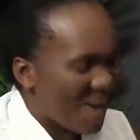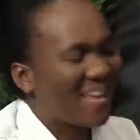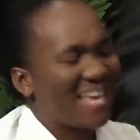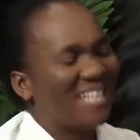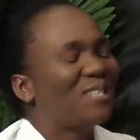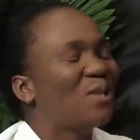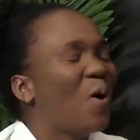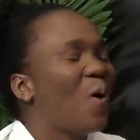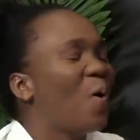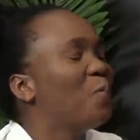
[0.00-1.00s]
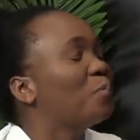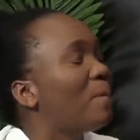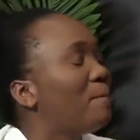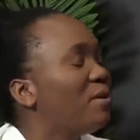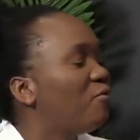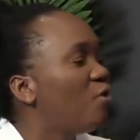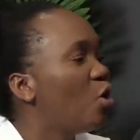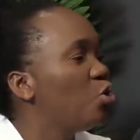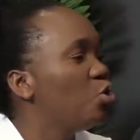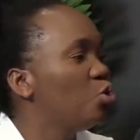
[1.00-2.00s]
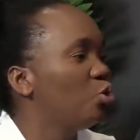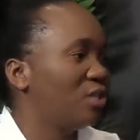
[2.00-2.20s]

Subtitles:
Okay, so before you